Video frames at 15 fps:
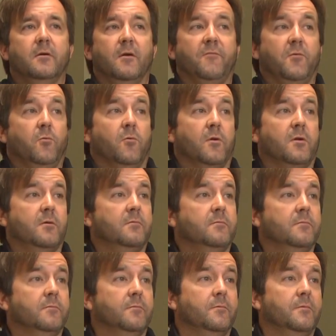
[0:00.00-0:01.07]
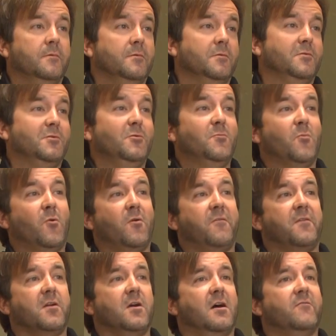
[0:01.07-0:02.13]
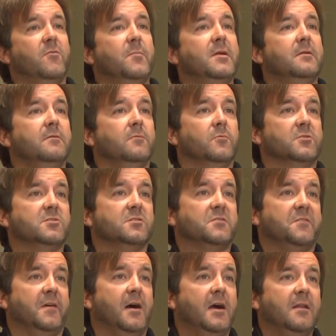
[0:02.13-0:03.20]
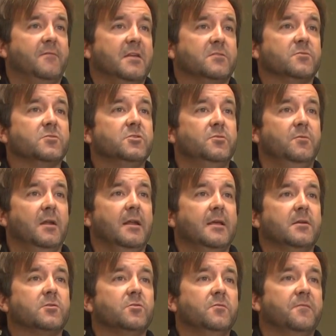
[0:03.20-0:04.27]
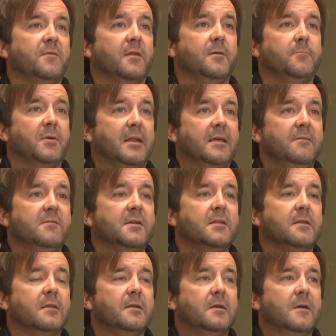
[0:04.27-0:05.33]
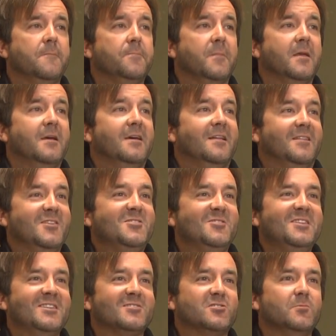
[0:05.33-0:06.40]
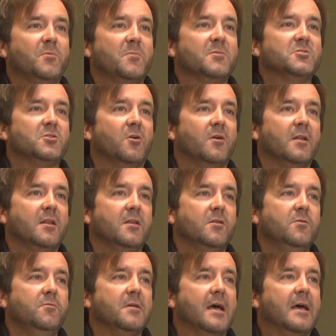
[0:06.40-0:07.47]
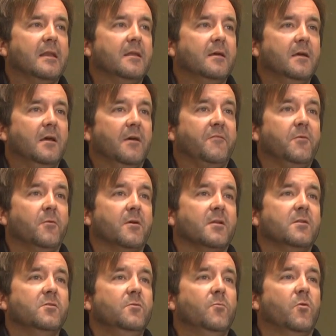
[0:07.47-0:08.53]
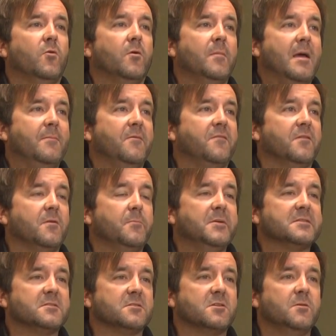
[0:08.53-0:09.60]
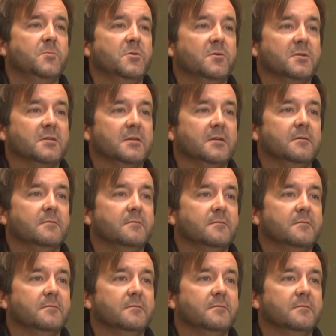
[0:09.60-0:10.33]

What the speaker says: If you want to do more for government, which is fine if that's what you really and truthfully believe in, then you need a supermajority to do that. If you want to do more maybe for the business community,